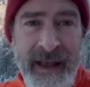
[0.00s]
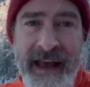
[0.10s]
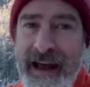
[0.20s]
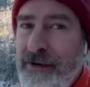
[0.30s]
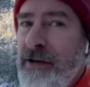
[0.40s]

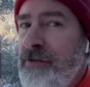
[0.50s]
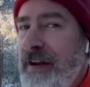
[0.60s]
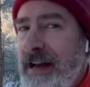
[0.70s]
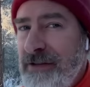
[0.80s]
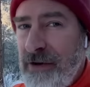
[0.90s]
Every
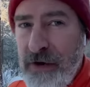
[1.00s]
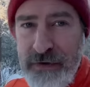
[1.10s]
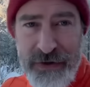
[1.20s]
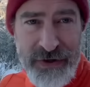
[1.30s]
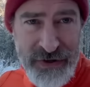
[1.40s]
country has their
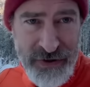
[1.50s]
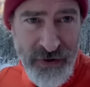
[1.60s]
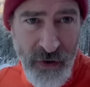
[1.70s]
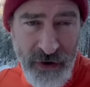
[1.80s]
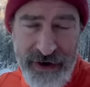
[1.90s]
own
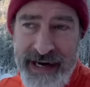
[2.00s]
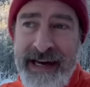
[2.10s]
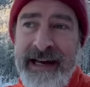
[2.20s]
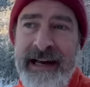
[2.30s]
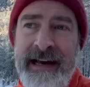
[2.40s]

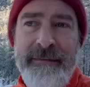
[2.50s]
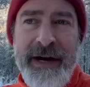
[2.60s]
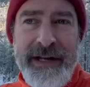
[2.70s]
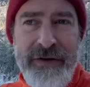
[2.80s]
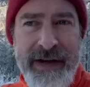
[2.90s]
story.
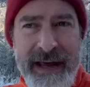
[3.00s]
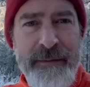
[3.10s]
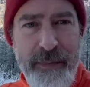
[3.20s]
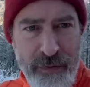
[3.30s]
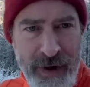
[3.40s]
But you
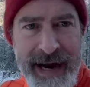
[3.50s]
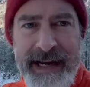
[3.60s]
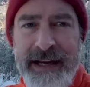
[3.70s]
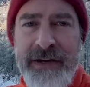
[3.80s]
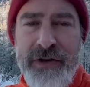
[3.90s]
can
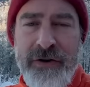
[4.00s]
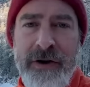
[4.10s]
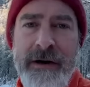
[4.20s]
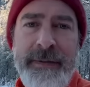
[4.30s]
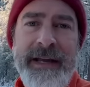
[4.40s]
break
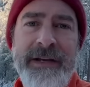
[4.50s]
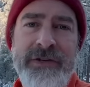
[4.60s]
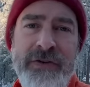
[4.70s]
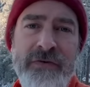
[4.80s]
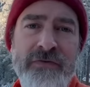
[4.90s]
Europe
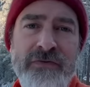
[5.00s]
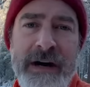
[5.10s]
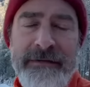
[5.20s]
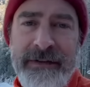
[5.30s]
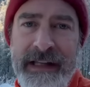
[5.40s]
into
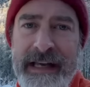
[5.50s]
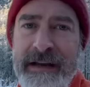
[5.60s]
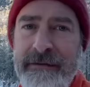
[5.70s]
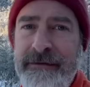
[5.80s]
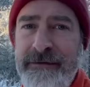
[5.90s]

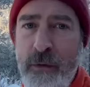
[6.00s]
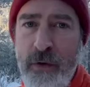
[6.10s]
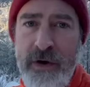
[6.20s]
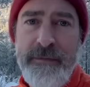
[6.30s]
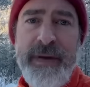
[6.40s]
roughly
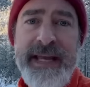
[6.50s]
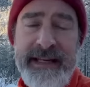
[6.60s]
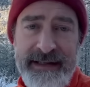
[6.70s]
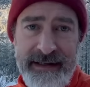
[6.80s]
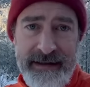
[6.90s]
four
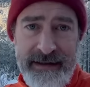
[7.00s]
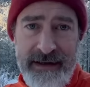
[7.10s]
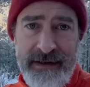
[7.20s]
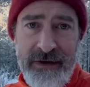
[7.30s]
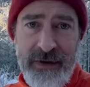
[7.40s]
pieces.
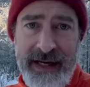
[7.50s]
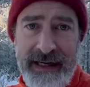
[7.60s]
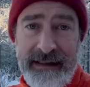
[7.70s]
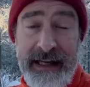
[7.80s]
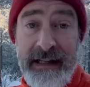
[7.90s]
So
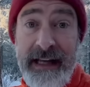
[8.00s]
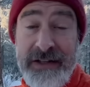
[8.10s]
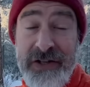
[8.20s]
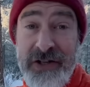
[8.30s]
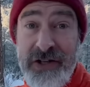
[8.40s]
uh, let,
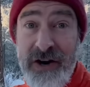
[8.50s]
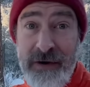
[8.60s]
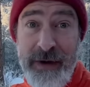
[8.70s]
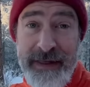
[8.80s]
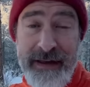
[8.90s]
let's
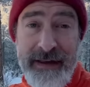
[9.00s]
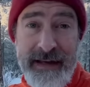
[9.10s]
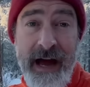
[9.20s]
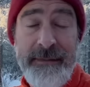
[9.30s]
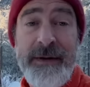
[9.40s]
start with the,
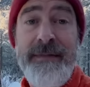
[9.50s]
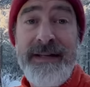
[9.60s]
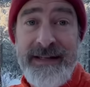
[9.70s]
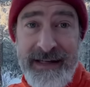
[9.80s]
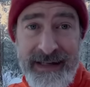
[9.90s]
the
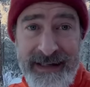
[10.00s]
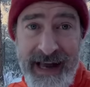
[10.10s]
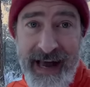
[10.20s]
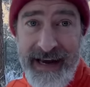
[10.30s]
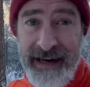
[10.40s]
optimistic
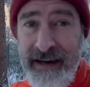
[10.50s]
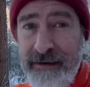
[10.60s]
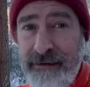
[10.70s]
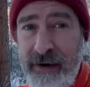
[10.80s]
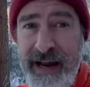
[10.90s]
side
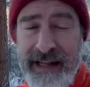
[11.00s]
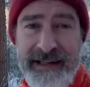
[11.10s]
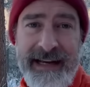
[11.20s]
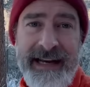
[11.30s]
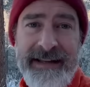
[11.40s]

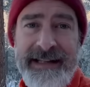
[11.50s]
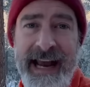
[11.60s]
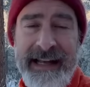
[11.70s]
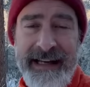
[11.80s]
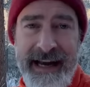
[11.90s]
France and the
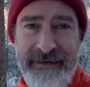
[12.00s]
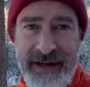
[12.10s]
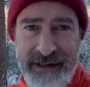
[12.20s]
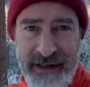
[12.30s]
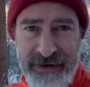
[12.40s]

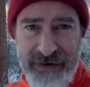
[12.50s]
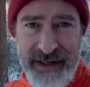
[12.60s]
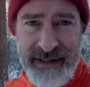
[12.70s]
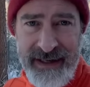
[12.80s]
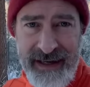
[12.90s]
Scandinavian countries.